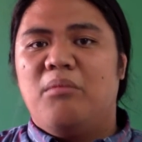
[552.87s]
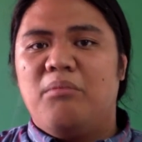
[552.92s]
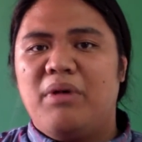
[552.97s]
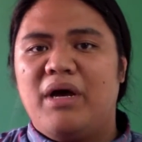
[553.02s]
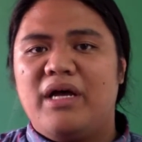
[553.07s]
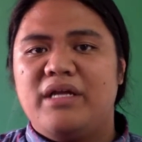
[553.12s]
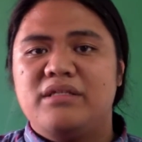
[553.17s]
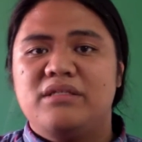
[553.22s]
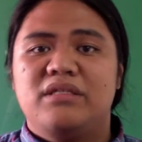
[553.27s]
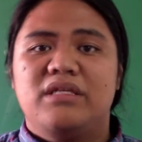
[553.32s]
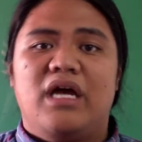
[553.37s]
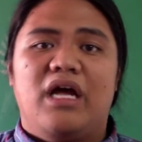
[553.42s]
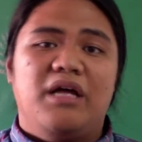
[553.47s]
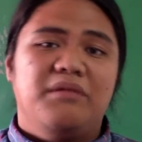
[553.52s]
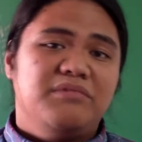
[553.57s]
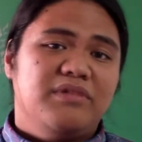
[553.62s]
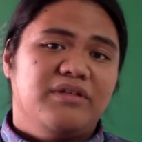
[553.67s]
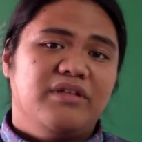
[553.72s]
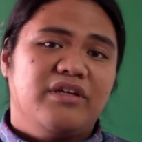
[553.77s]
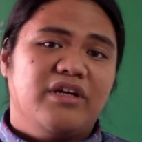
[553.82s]
But
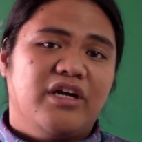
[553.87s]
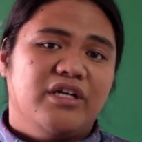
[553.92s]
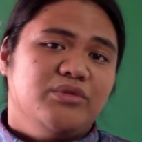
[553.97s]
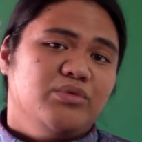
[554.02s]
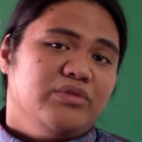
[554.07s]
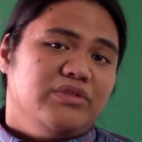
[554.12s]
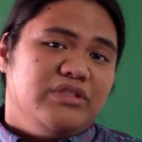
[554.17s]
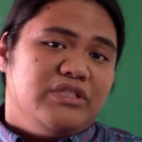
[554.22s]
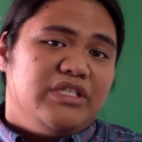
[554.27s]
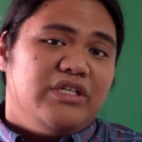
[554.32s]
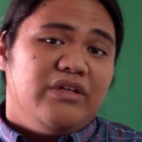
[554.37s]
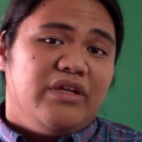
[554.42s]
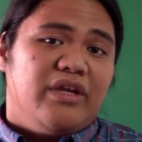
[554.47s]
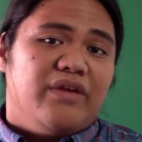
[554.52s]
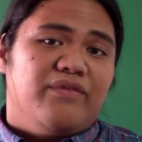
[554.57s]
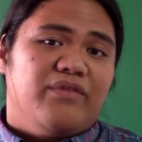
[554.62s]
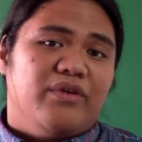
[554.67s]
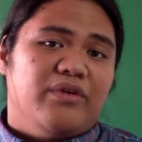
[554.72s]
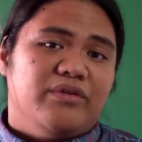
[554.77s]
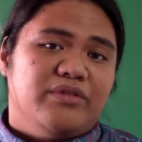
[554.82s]
some of the cards will still
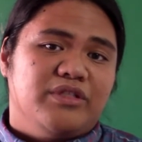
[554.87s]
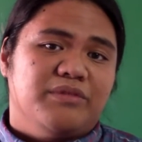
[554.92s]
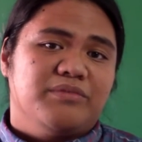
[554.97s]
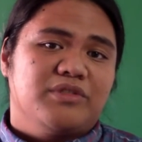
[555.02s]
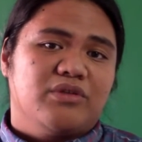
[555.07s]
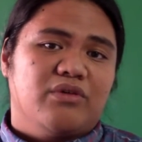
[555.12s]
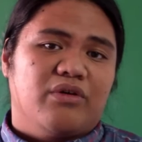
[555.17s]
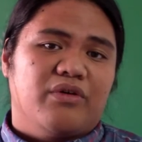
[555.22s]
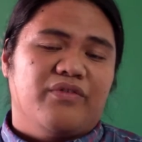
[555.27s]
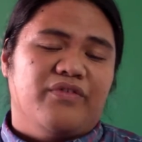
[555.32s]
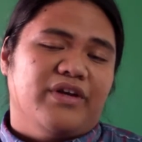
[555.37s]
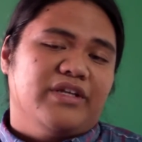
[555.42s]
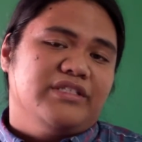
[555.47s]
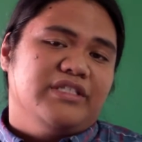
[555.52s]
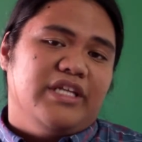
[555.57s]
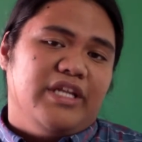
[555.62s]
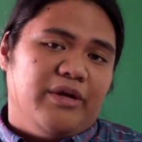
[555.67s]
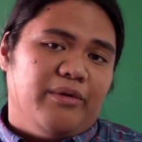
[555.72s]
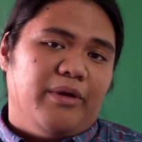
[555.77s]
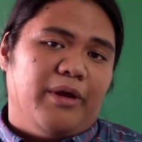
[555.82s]
give you some score
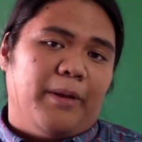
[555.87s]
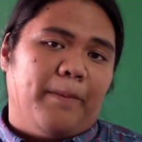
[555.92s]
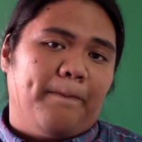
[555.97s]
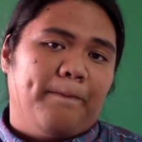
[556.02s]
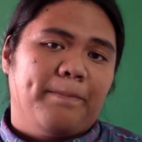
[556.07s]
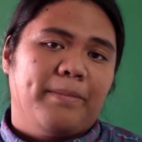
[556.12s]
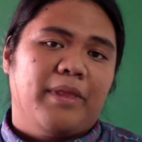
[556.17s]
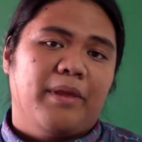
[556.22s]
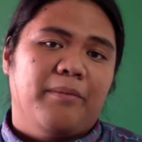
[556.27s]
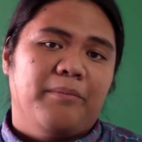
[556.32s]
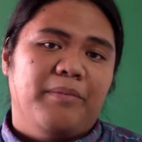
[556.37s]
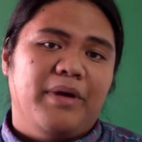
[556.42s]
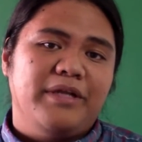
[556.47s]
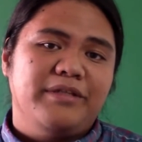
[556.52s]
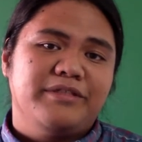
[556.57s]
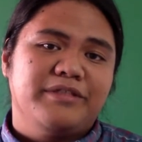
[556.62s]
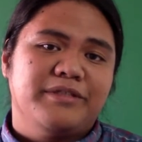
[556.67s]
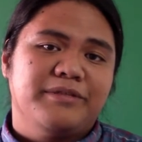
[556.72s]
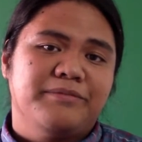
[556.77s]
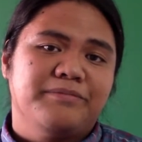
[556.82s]
effects anyway.
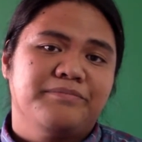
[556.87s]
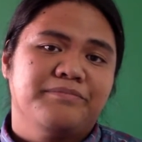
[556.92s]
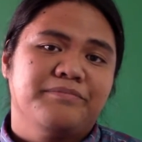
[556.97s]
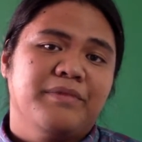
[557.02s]
But